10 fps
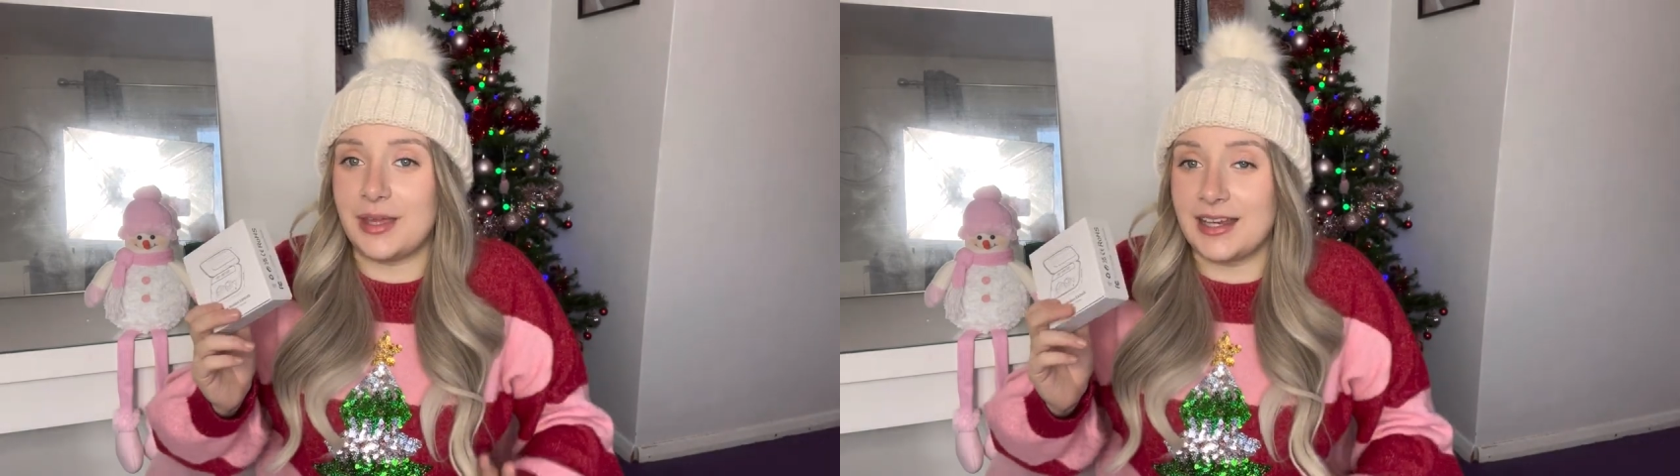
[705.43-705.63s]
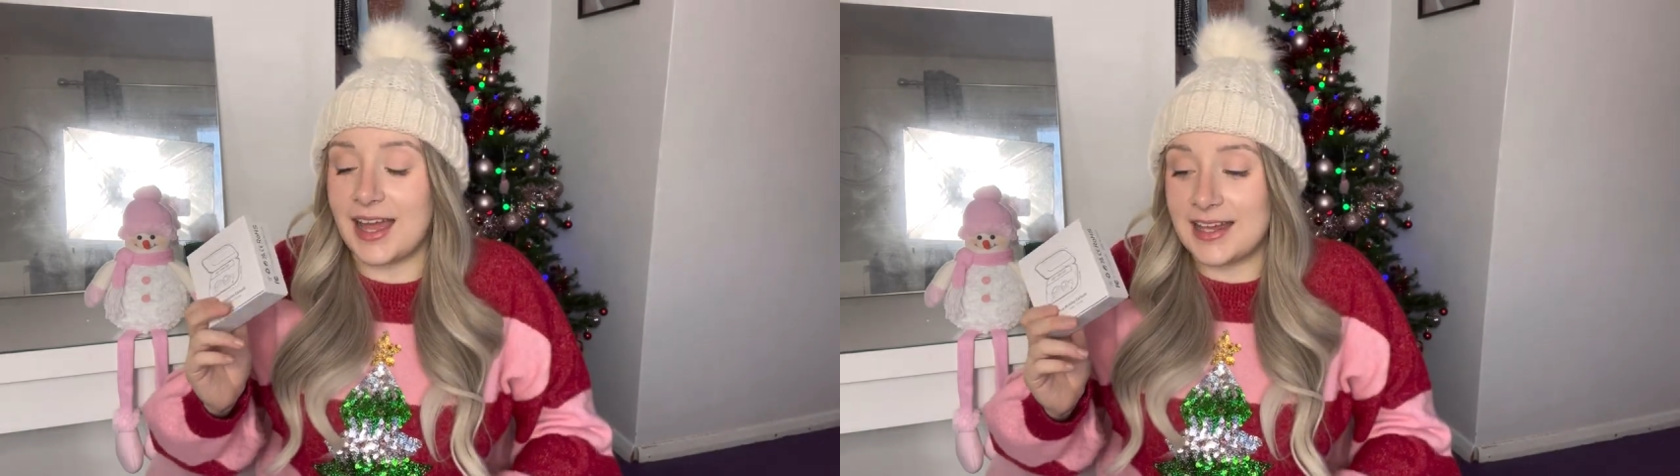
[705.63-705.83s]

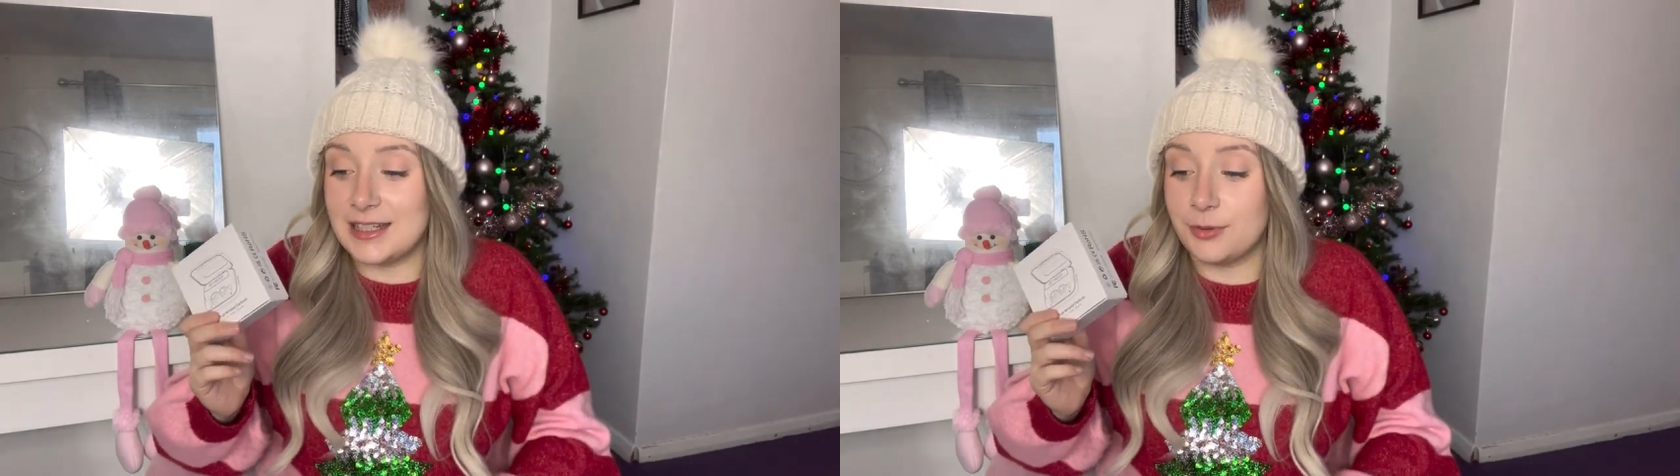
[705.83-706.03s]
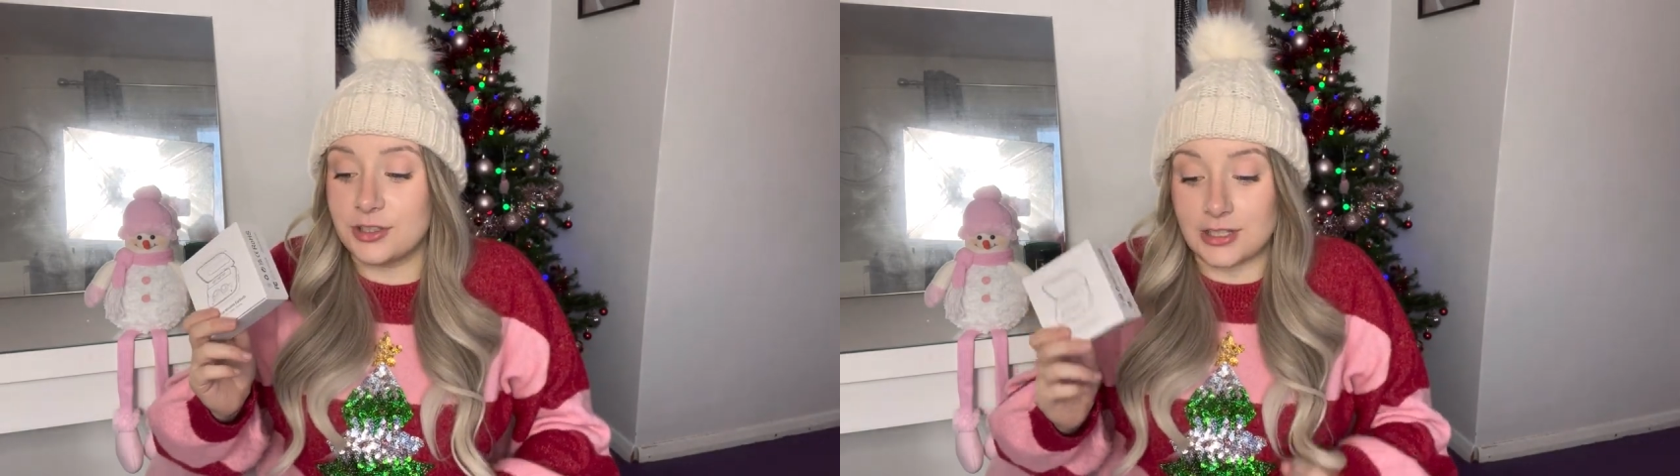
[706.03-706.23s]
in handy
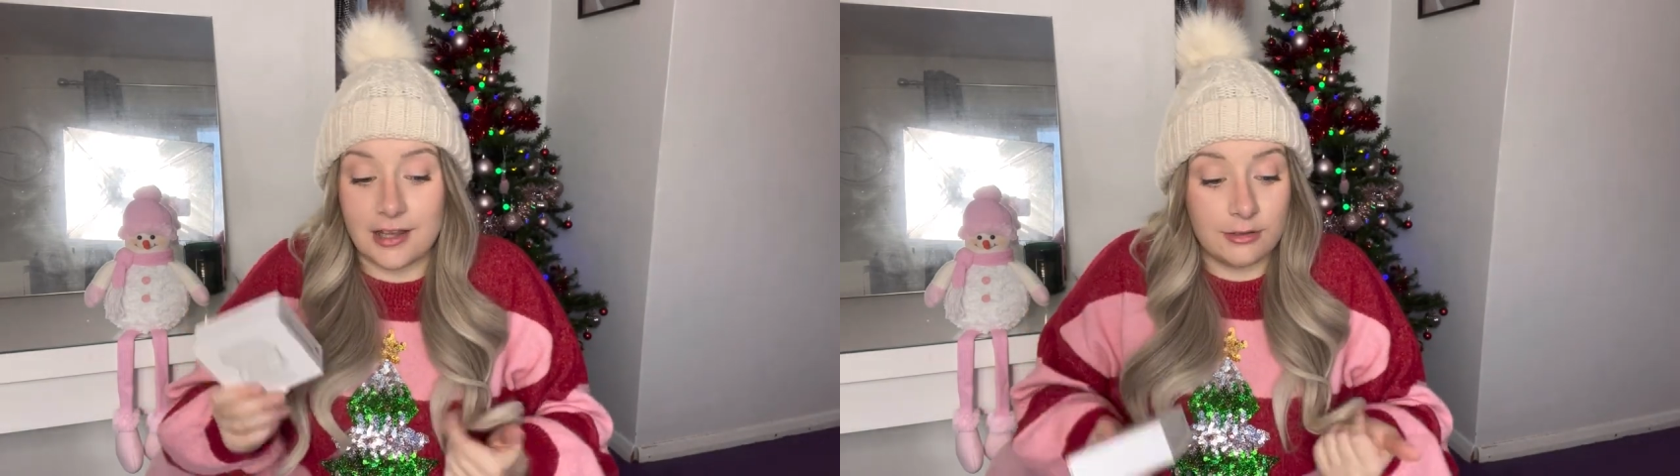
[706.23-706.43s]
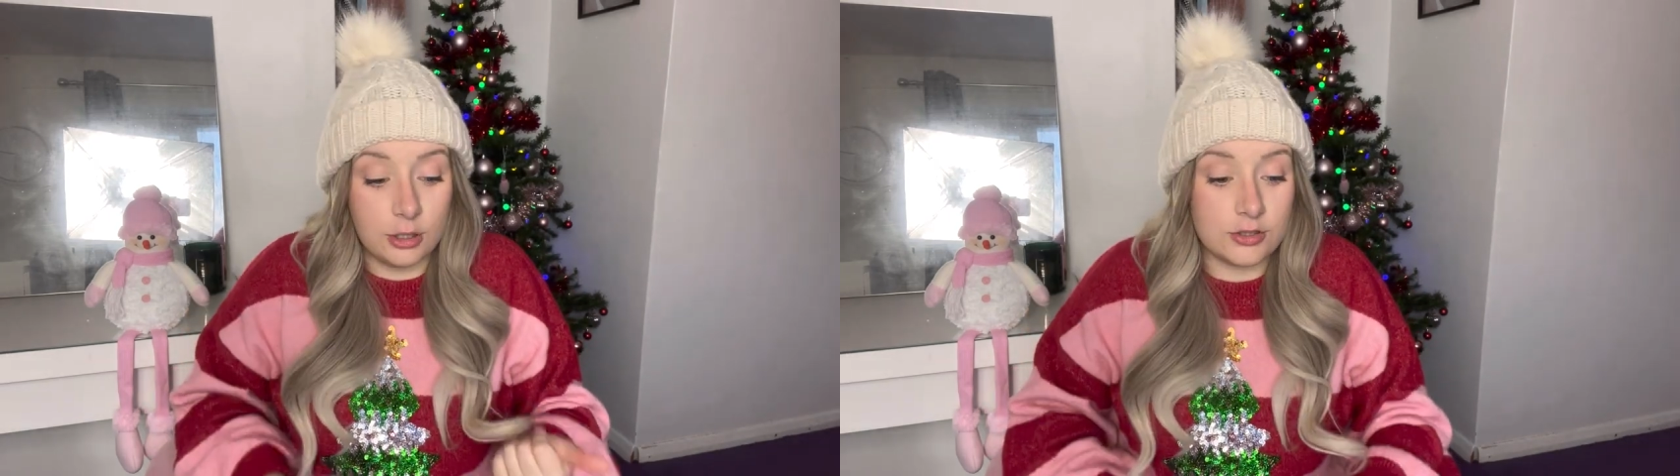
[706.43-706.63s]
because
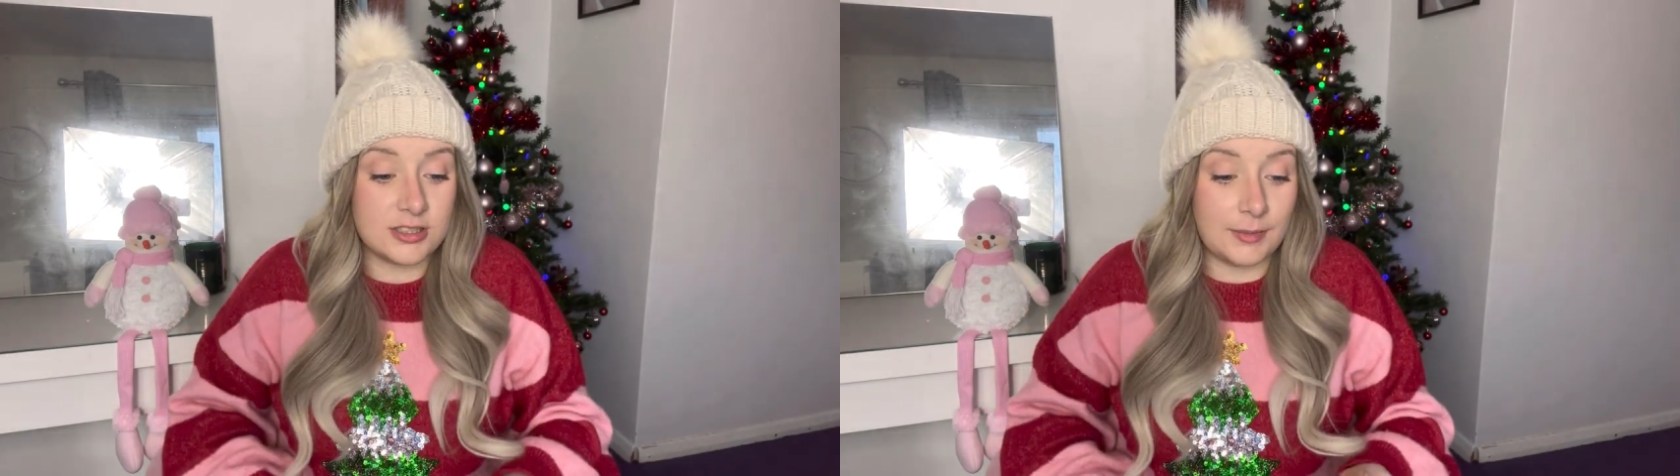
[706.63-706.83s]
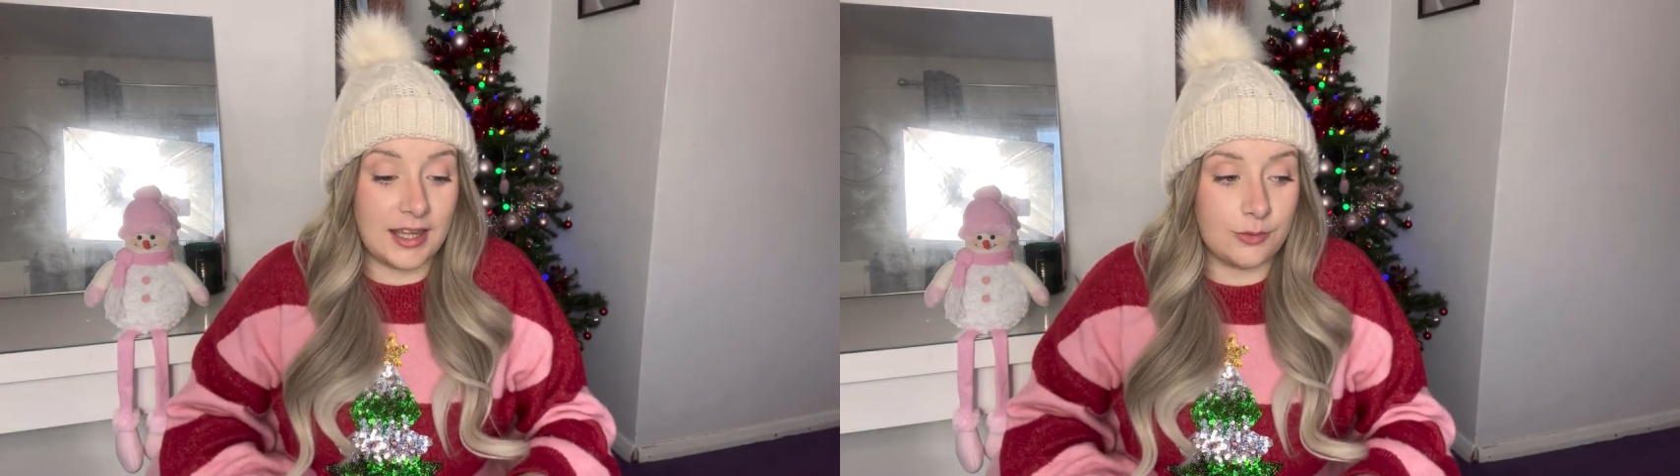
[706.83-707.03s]
I've
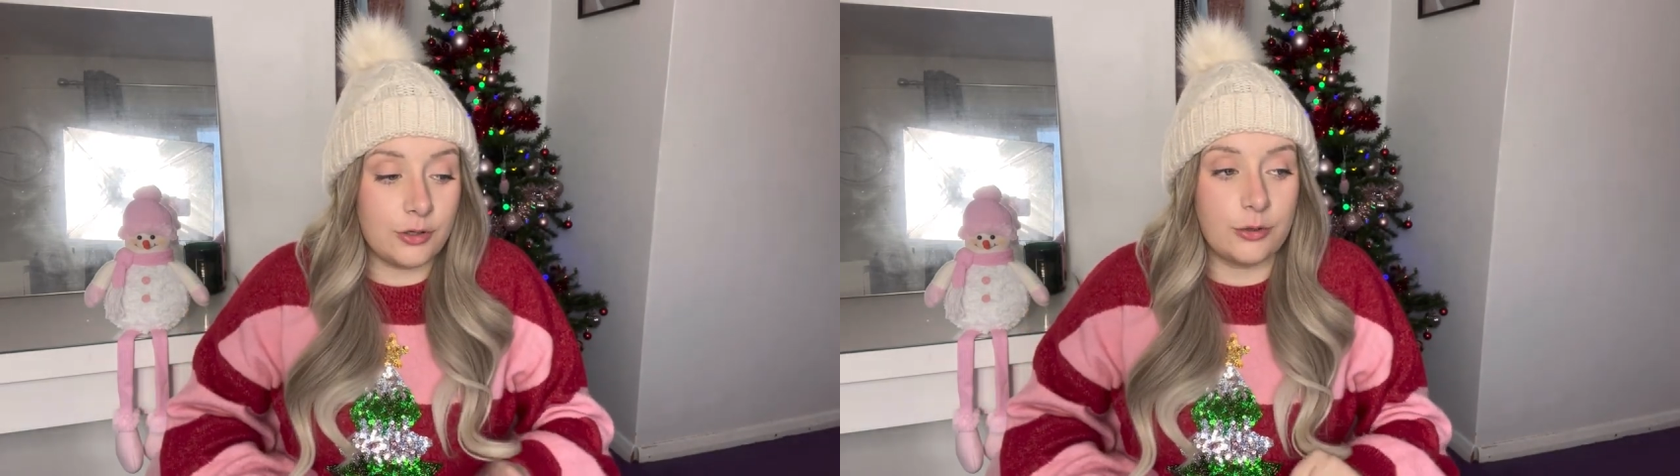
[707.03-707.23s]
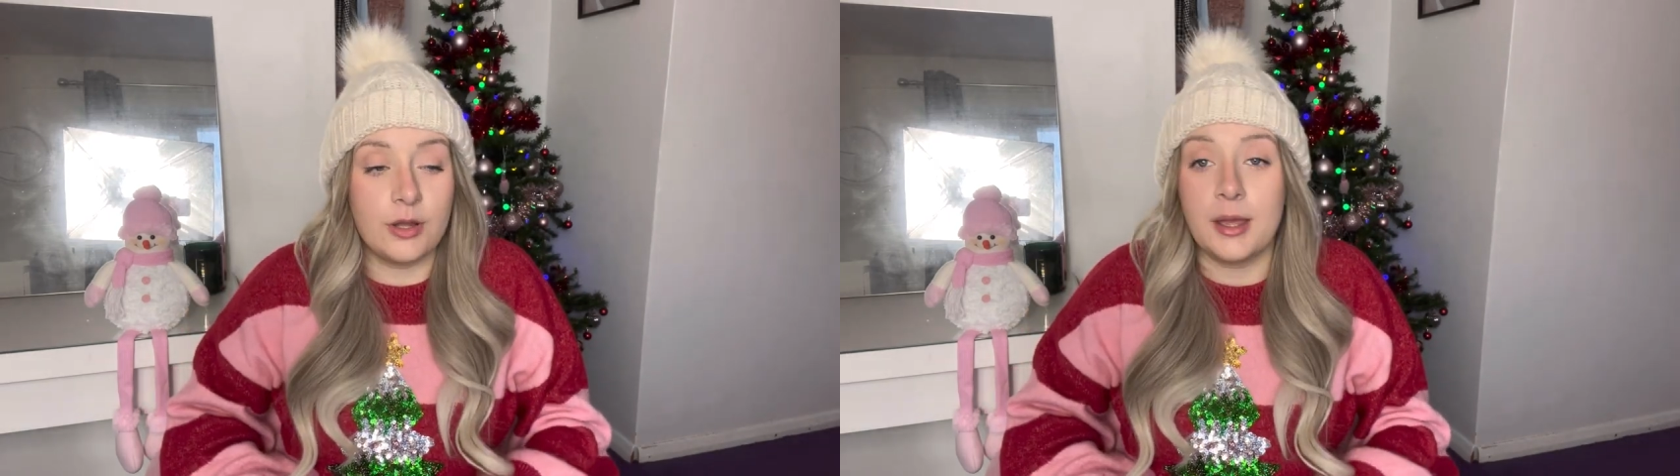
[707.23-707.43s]
lost my,
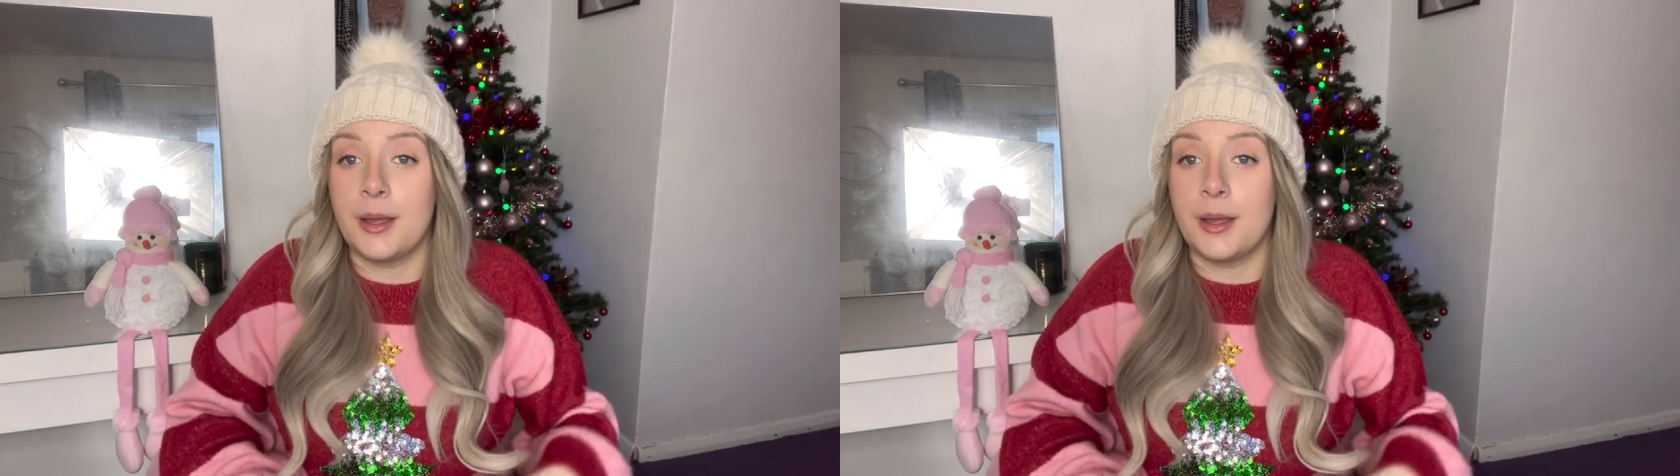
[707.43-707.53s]
well,